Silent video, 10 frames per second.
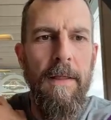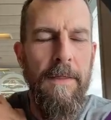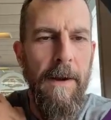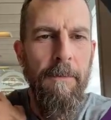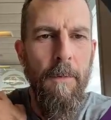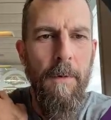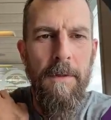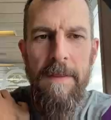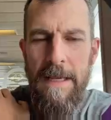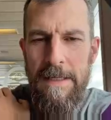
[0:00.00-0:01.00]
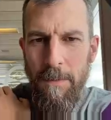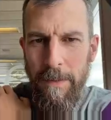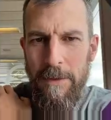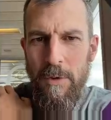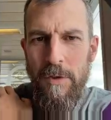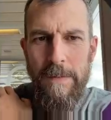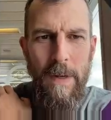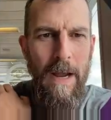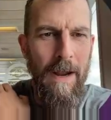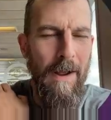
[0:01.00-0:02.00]
therefore these relationships
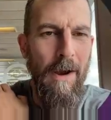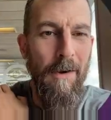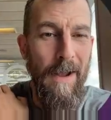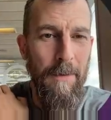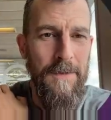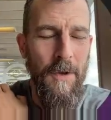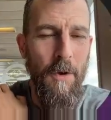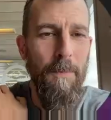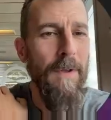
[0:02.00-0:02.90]
are out of scope.